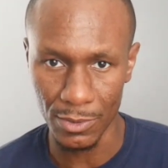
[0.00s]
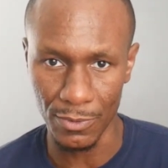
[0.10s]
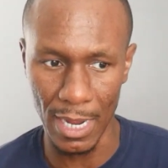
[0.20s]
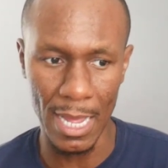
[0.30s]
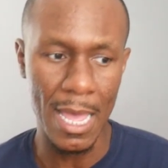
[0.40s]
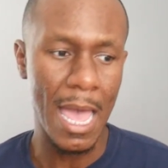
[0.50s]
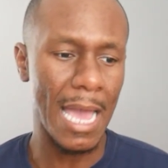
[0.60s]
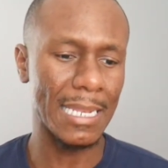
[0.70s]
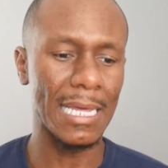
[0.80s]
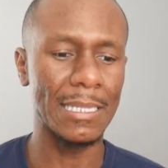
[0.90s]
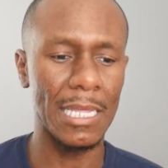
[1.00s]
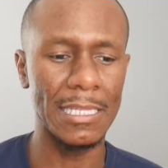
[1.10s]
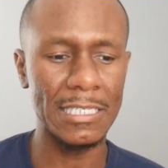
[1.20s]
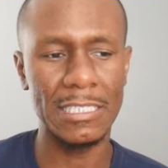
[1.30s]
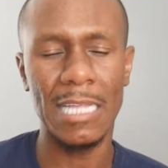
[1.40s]
Right.
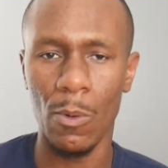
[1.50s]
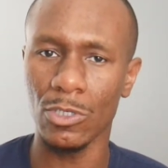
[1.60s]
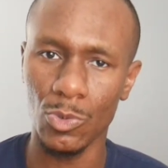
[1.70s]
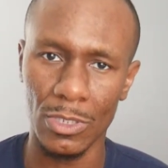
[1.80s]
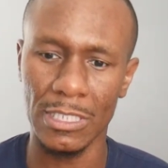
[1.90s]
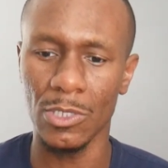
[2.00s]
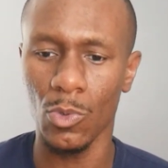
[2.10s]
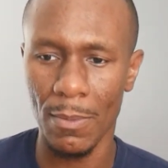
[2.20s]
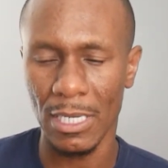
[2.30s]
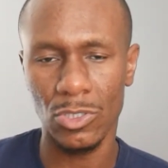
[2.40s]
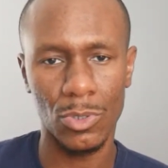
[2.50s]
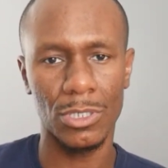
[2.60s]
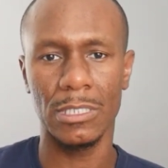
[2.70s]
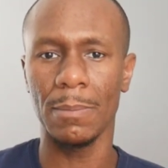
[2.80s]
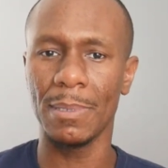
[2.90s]
And this is not what you want to see. You want to make sure
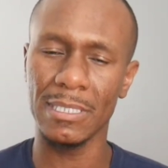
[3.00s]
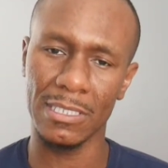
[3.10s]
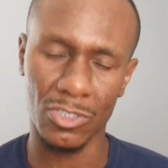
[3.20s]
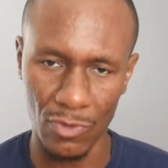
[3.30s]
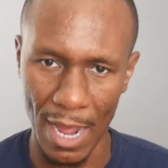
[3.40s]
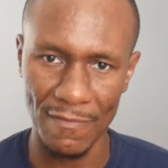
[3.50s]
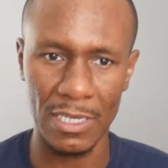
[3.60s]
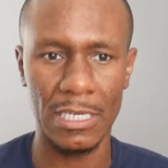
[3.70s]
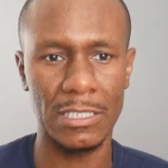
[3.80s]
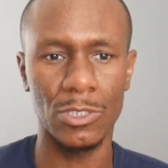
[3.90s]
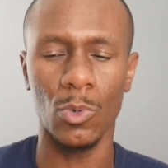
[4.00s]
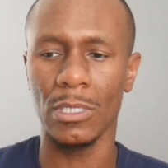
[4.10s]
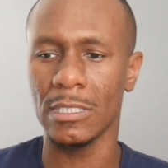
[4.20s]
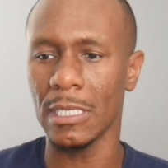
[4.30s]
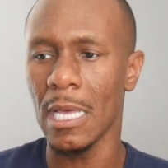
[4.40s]
you see businesses thriving, because you
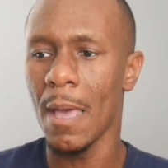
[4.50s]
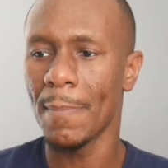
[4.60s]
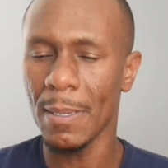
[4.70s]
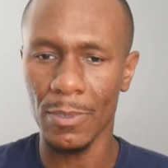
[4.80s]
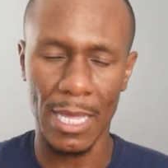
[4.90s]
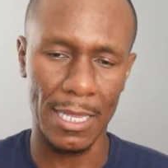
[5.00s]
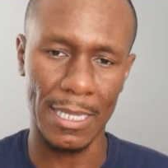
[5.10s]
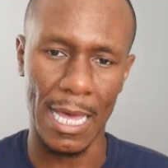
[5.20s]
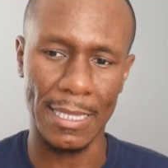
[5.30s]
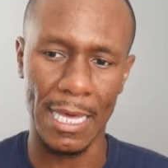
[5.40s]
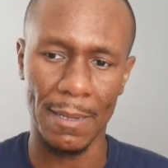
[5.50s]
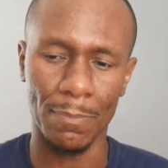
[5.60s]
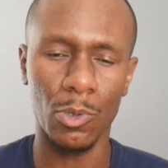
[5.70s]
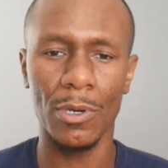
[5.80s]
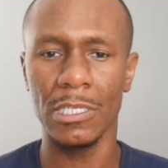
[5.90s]
want to see people that
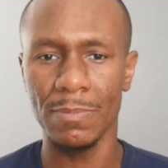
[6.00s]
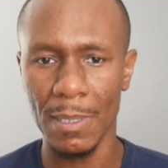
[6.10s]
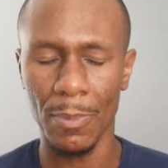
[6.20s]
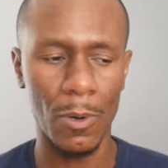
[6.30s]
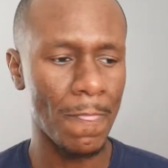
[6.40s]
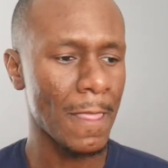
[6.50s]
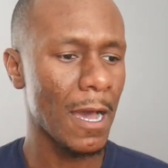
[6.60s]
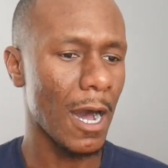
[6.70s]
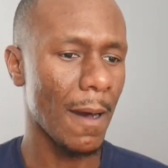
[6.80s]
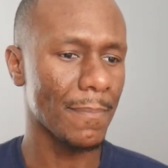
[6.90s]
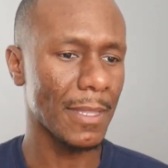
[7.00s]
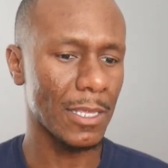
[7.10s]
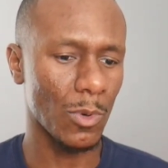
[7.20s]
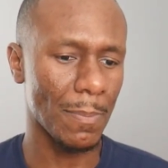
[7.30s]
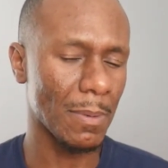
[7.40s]
employ these people, that
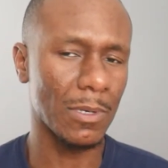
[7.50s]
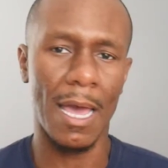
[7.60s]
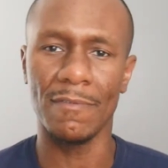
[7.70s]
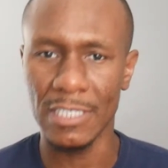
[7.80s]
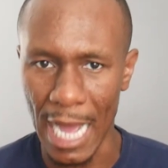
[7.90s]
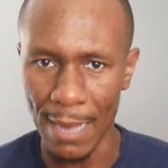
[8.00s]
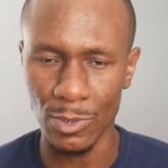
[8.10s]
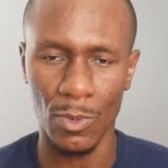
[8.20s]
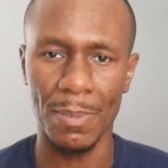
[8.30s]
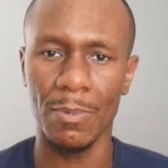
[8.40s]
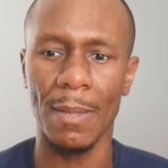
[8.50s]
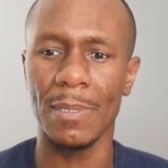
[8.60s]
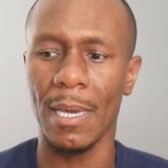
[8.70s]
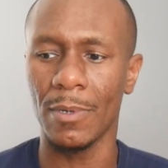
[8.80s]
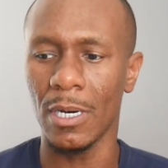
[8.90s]
you want people to have jobs. You want people to
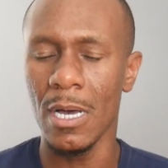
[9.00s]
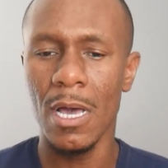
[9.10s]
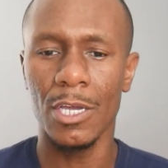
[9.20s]
be able to,